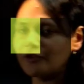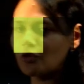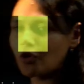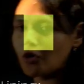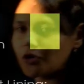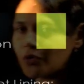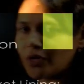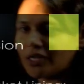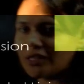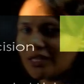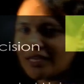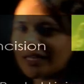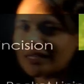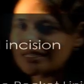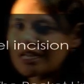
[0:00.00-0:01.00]
we go on to
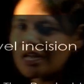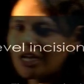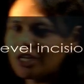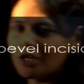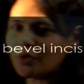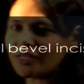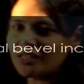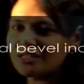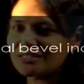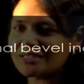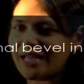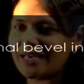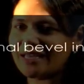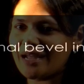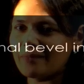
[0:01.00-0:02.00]
anything else, look at this
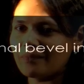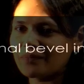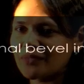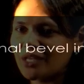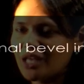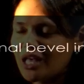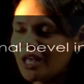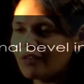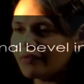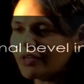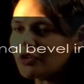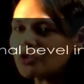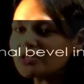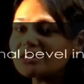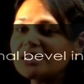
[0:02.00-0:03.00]
diagram.
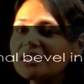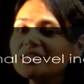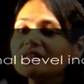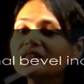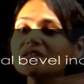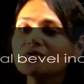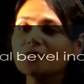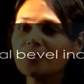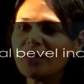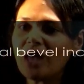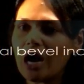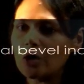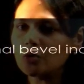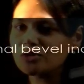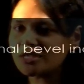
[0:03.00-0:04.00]
When you're seeing this from
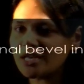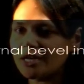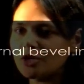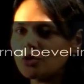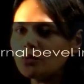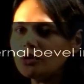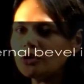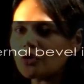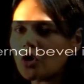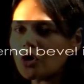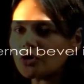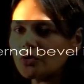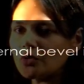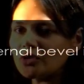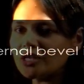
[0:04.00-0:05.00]
the outside, you will
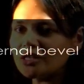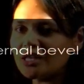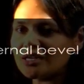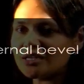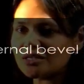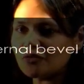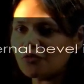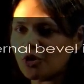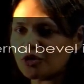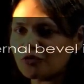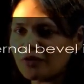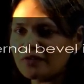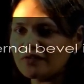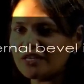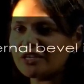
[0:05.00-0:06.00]
not know that there is a
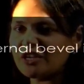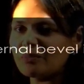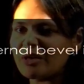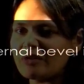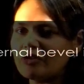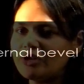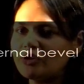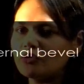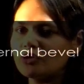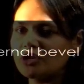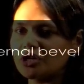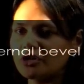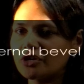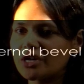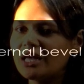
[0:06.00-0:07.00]
45-degree bevel over
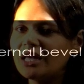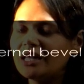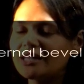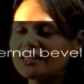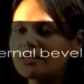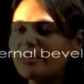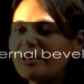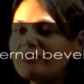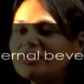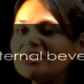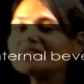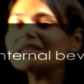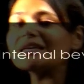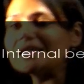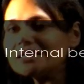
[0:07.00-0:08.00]
here. The bevel
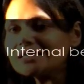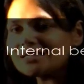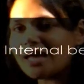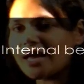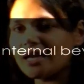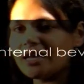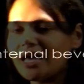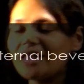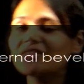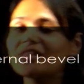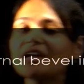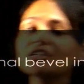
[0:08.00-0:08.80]
is inside and